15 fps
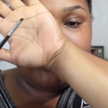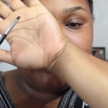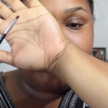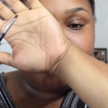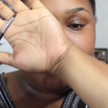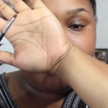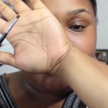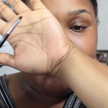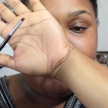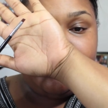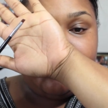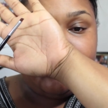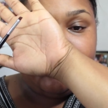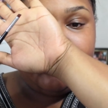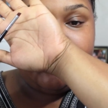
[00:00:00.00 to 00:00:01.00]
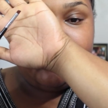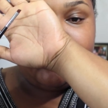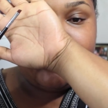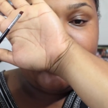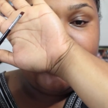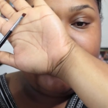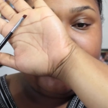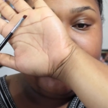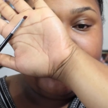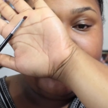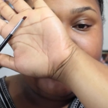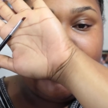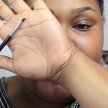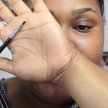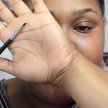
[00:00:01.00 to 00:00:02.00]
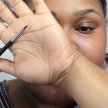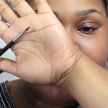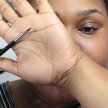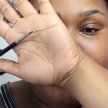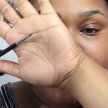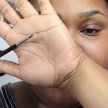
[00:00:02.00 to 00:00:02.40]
it's really like thin,